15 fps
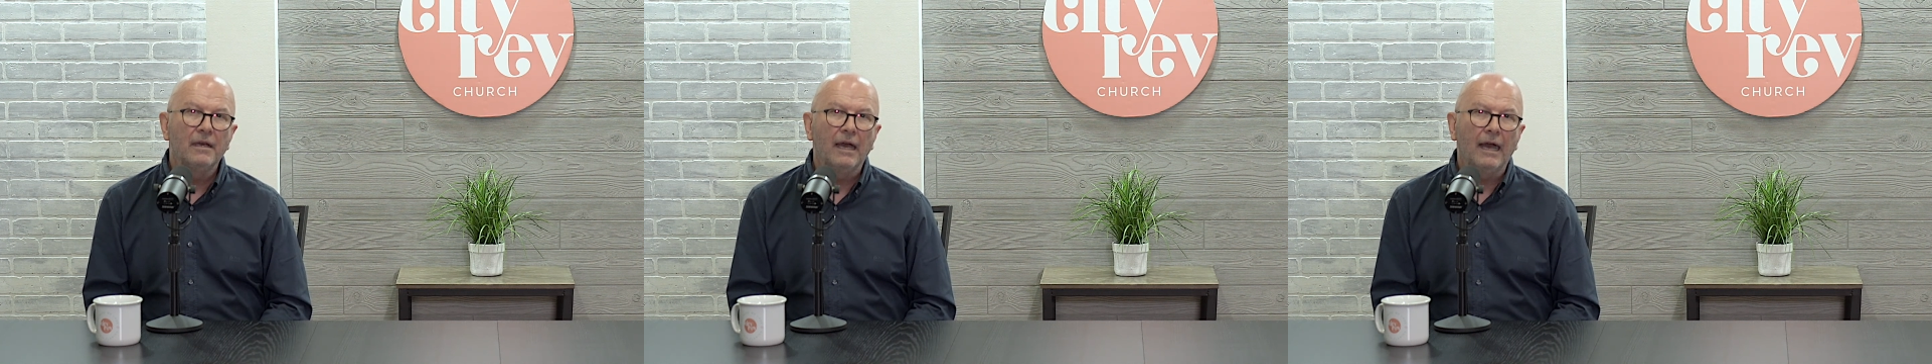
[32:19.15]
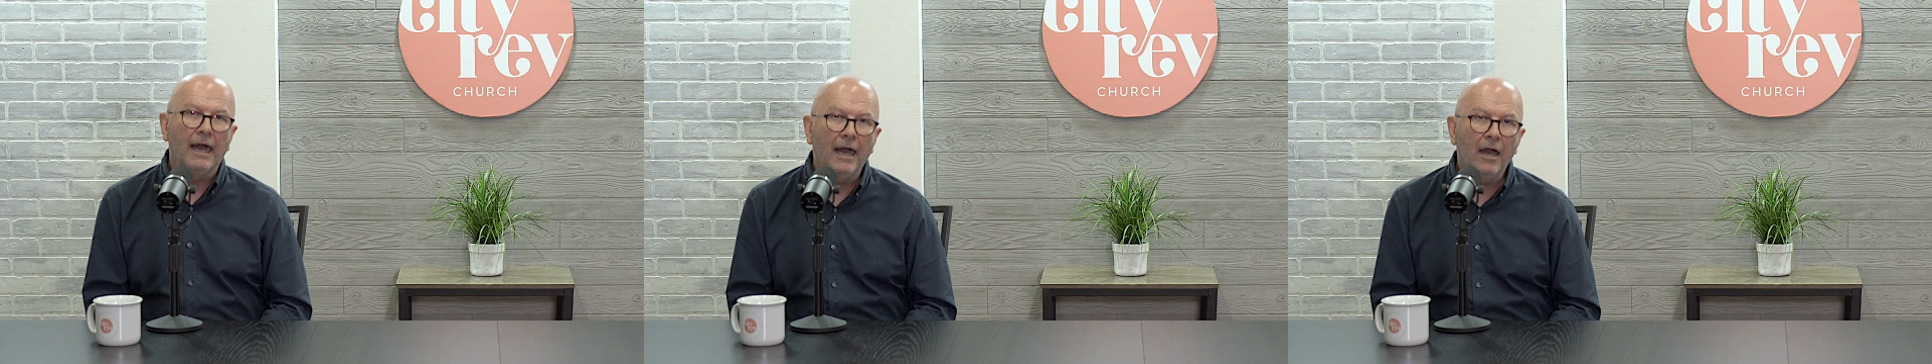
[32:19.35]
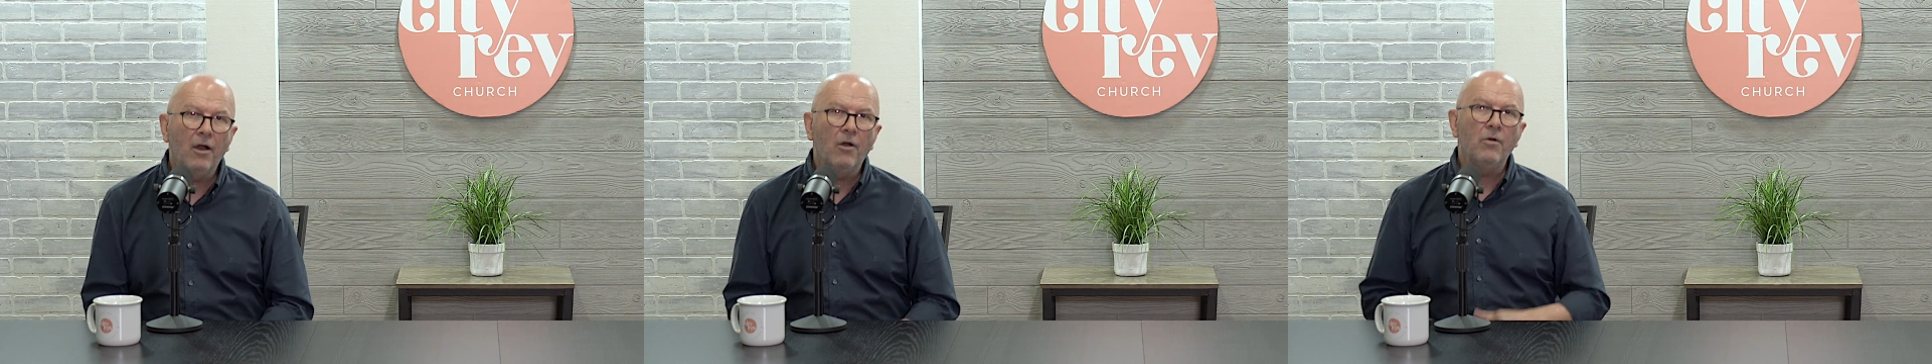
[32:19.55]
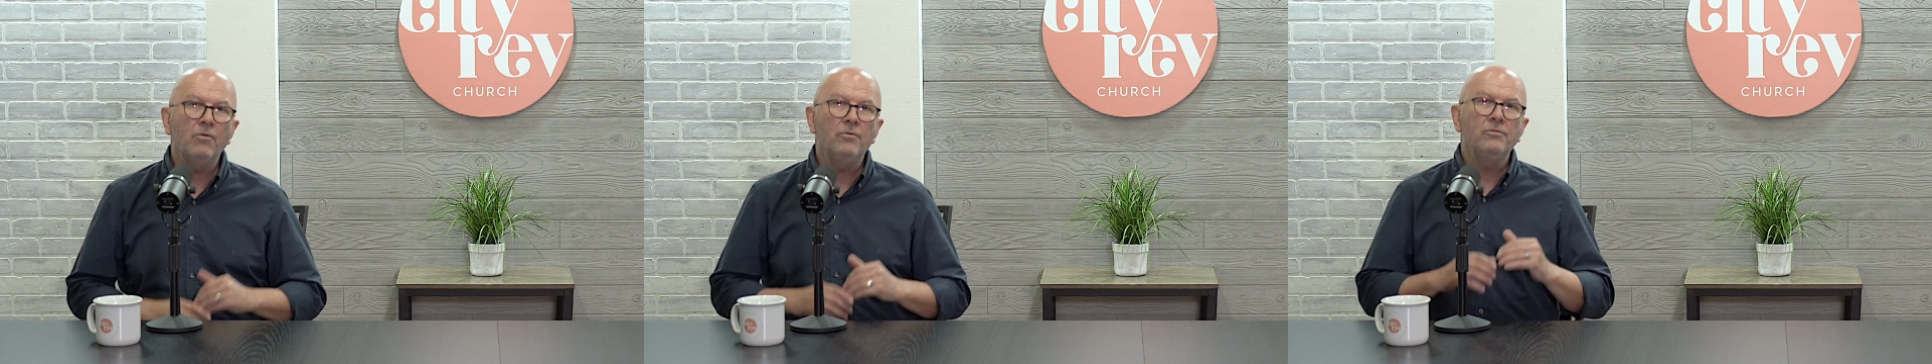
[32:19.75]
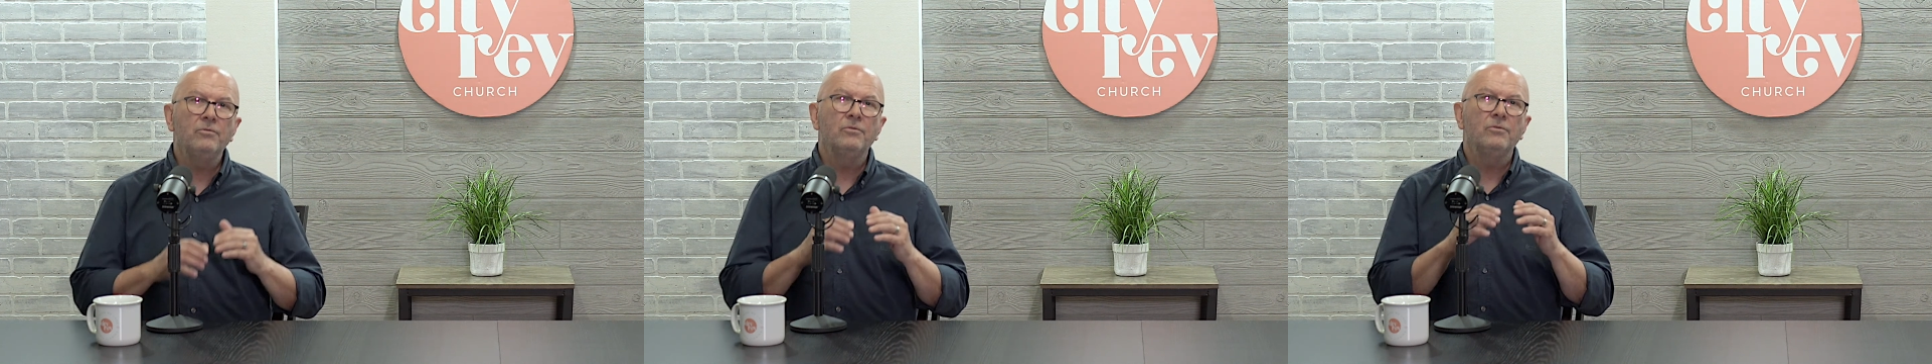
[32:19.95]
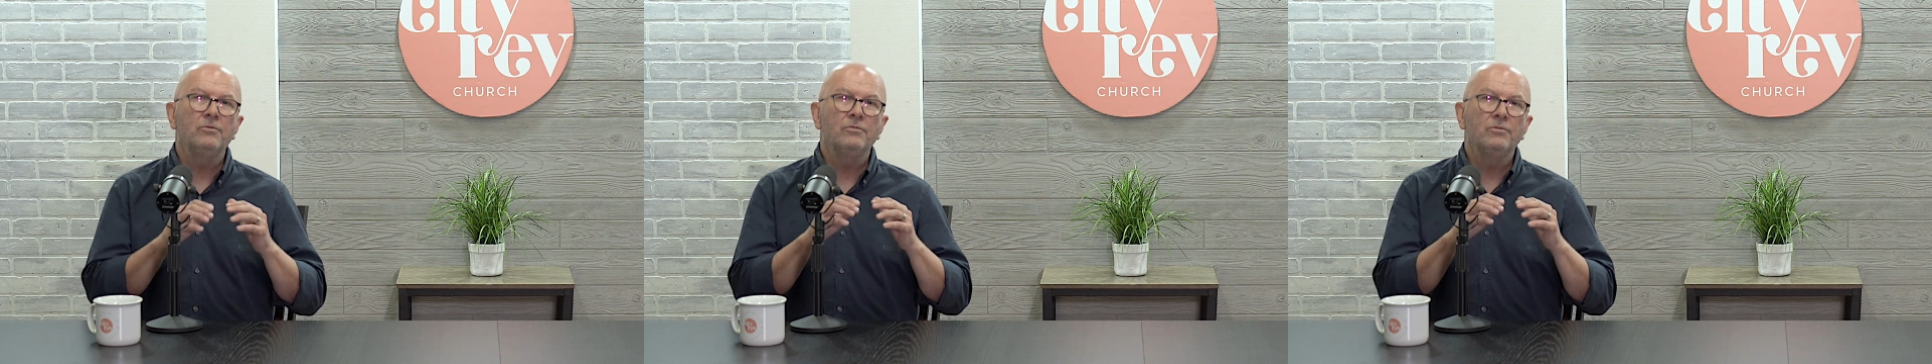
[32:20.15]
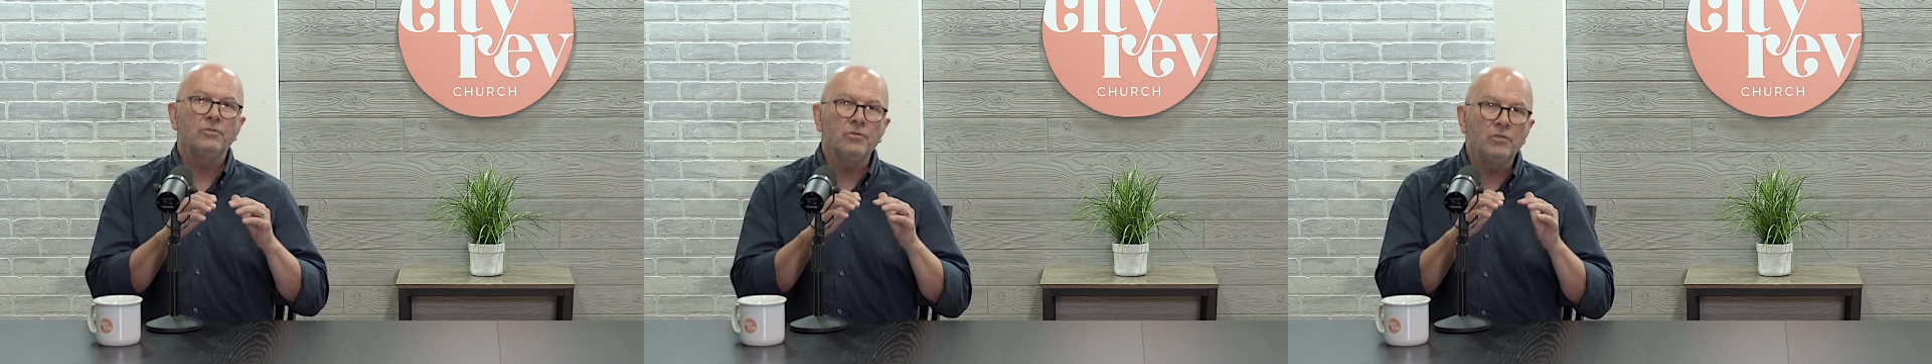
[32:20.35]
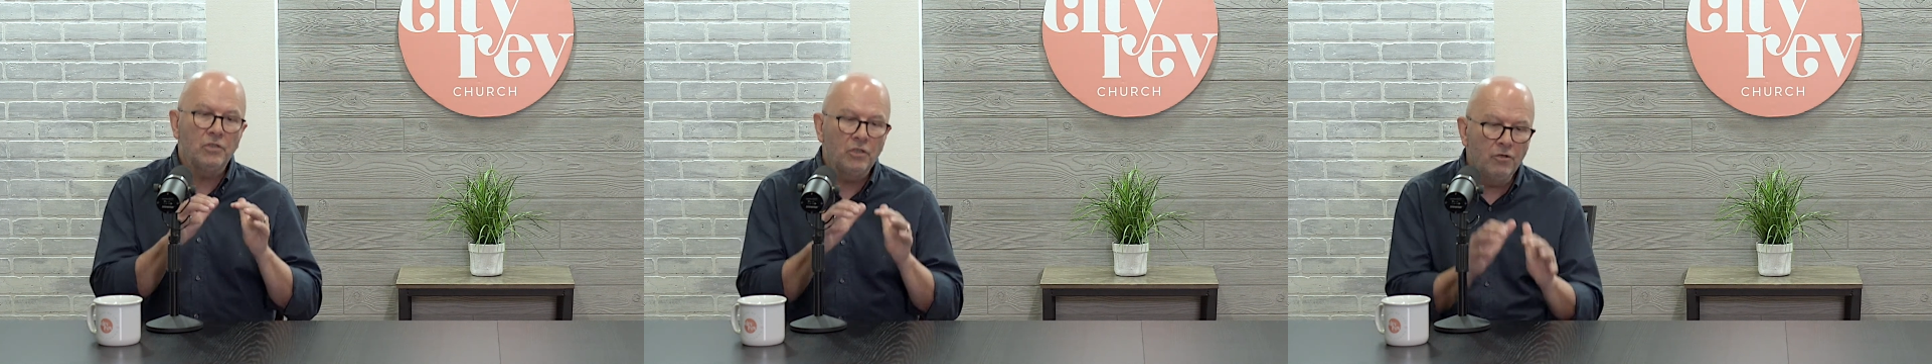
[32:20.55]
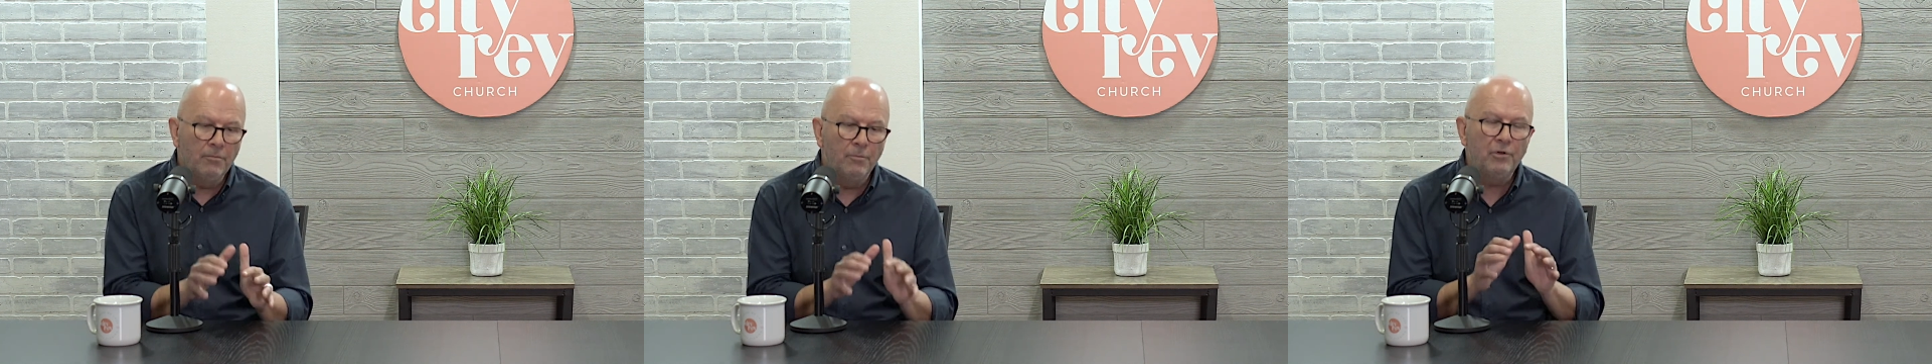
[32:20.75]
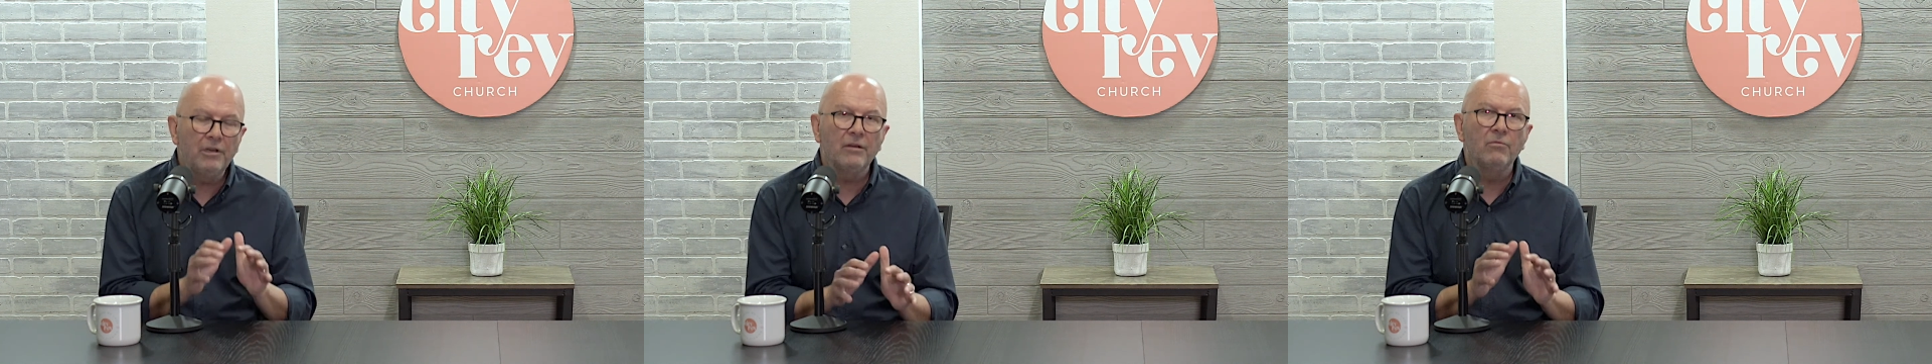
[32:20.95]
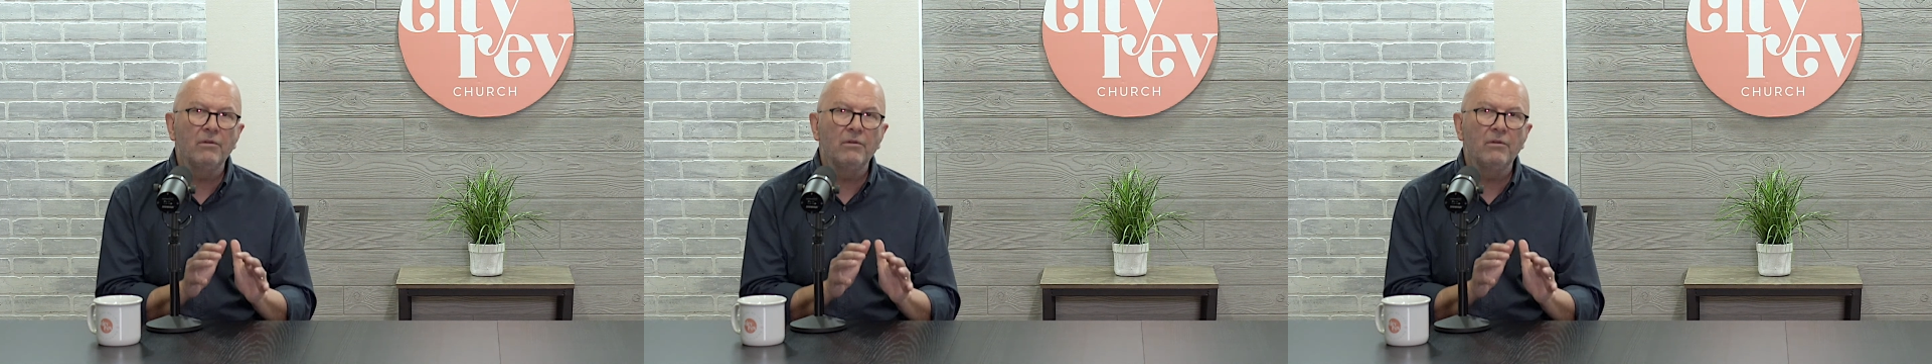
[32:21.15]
How do you bring